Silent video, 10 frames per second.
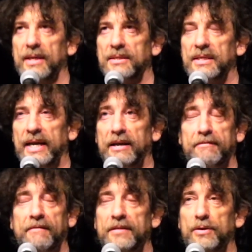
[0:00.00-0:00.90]
saying,
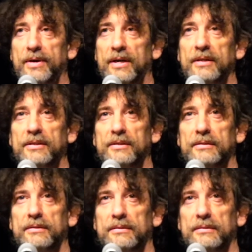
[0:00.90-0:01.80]
if ever you're in
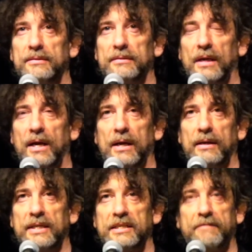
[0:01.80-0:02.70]
London,
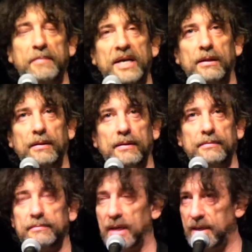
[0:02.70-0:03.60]
let's have a meal.
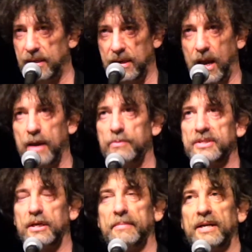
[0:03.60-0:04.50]
And I
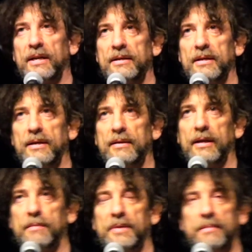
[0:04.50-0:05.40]
was going to be in
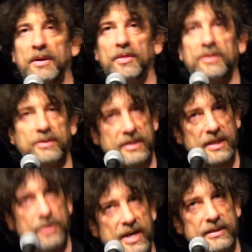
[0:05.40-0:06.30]
London in about a month, so I
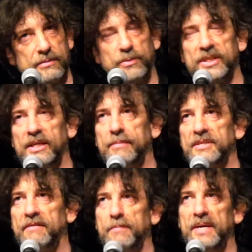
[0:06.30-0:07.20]
said, great. We set up
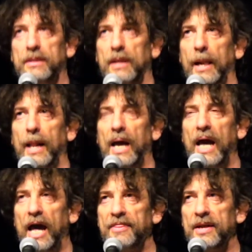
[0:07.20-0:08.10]
to have a meal.
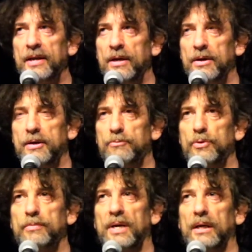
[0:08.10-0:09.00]
And then I heard a
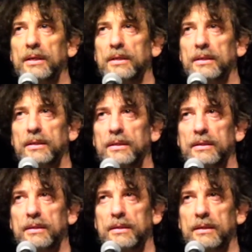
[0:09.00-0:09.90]
rumour,
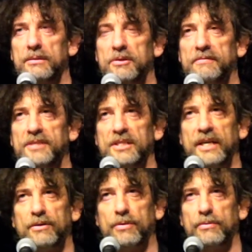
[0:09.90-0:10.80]
a sort of
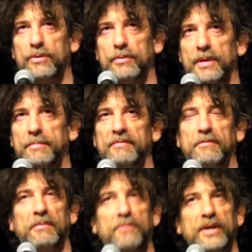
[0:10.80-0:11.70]
secret rumour, but
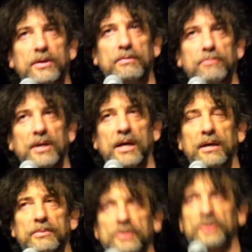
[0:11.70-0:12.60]
from a very
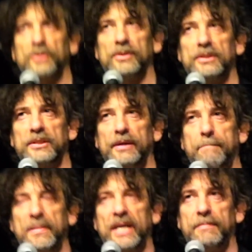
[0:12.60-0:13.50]
reliable source,
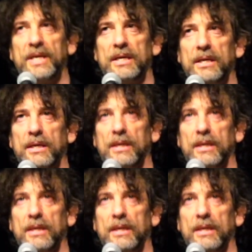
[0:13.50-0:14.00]
that maybe